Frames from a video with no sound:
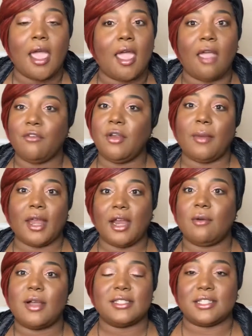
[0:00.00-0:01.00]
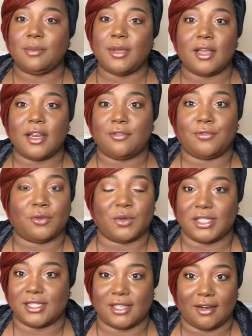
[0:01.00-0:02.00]
Everybody wants to be an
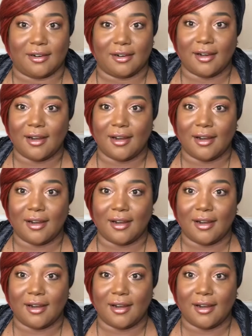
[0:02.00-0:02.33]
influencer.